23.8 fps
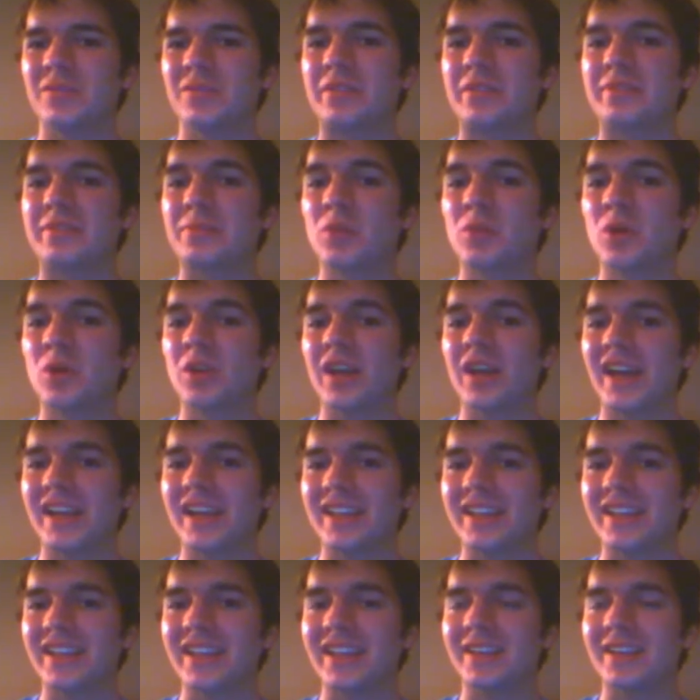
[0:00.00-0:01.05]
what's more
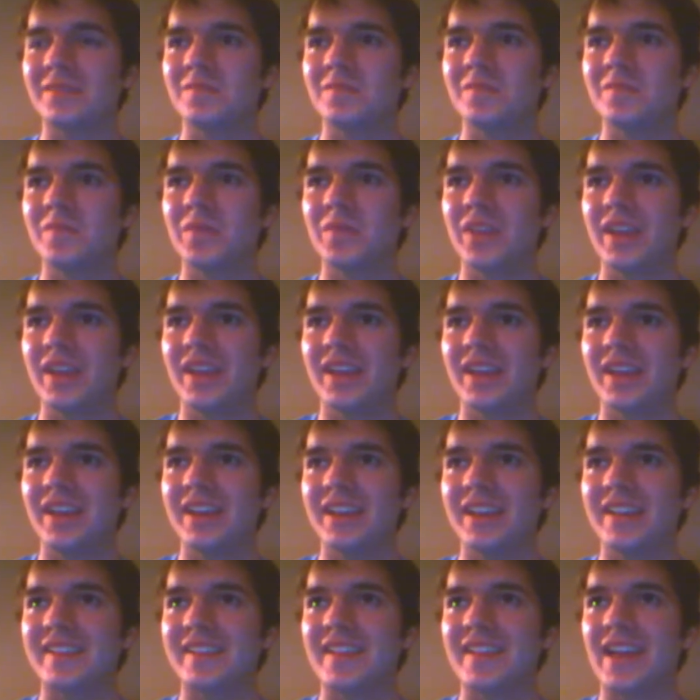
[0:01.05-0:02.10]
likely
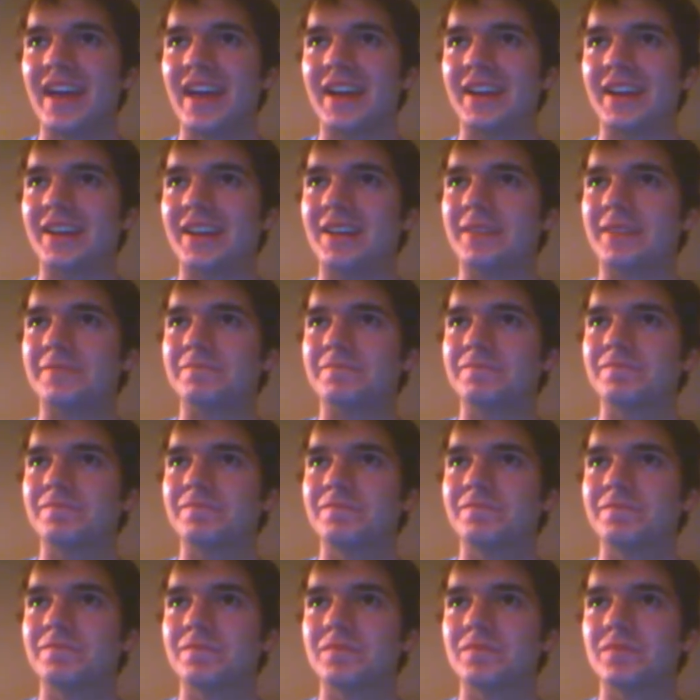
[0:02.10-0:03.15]
is that um,
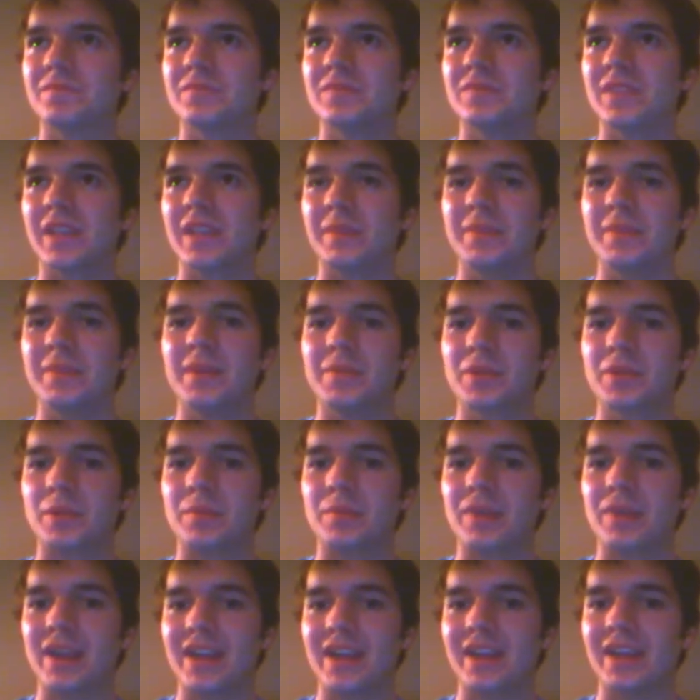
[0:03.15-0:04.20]
like people are
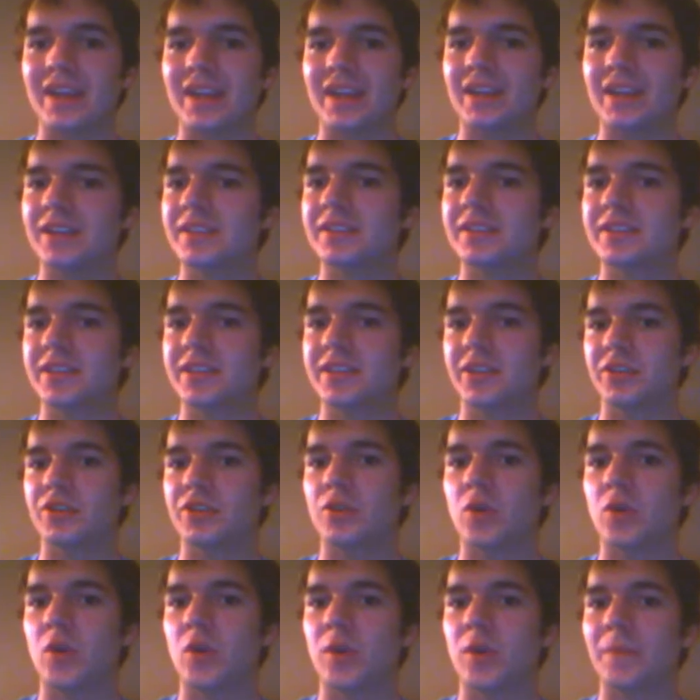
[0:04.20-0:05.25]
breaking in to your
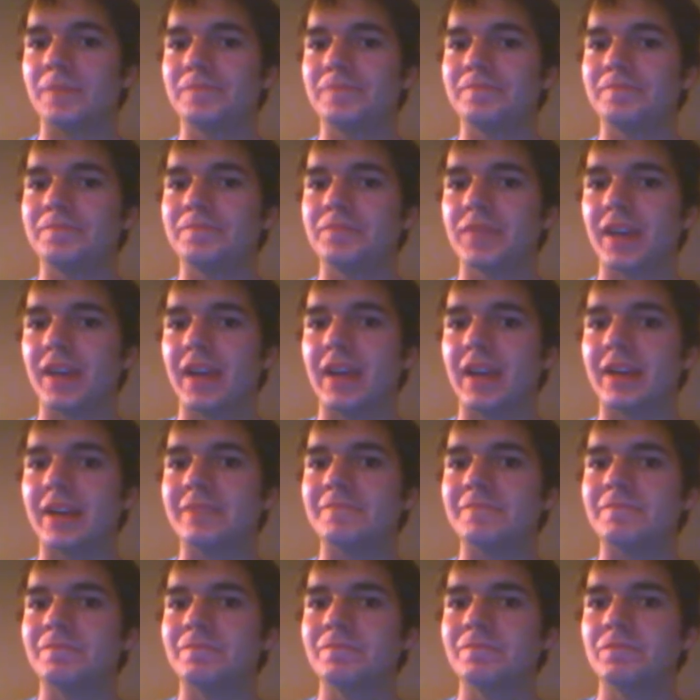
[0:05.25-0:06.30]
dorm um,
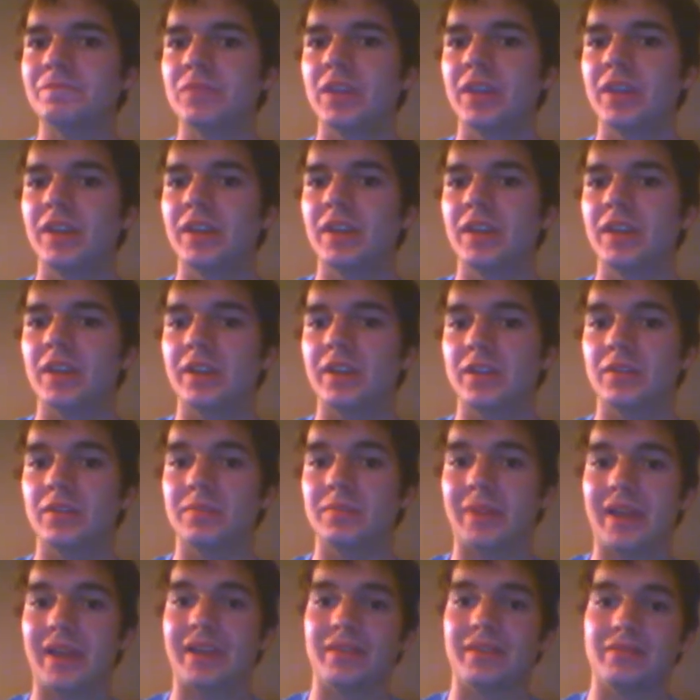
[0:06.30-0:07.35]

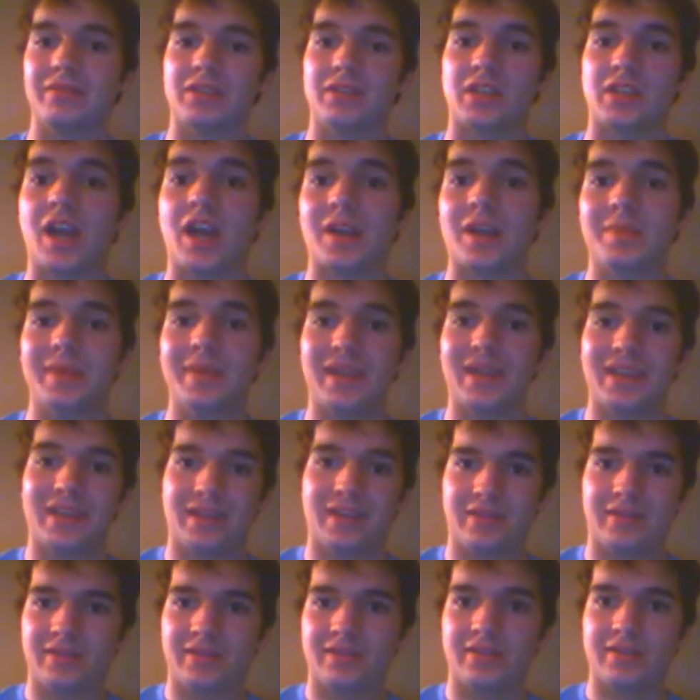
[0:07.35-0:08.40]
by lock
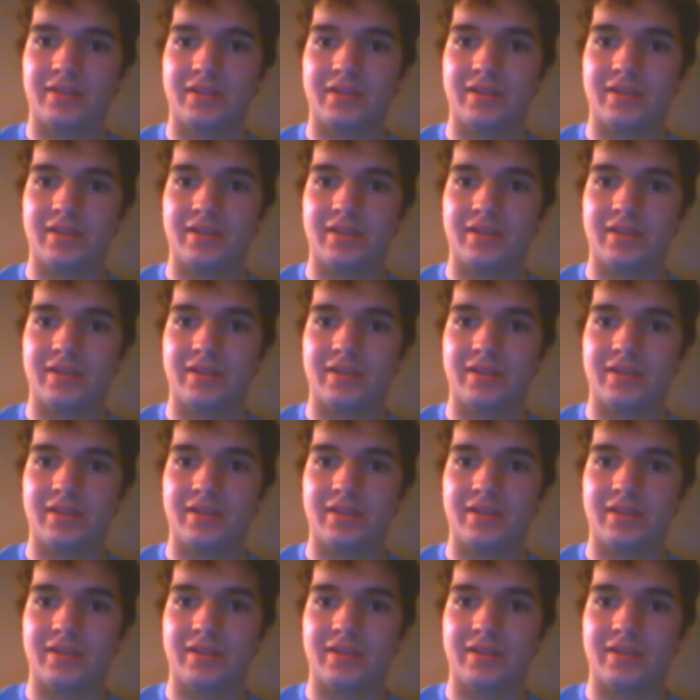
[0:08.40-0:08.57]
picking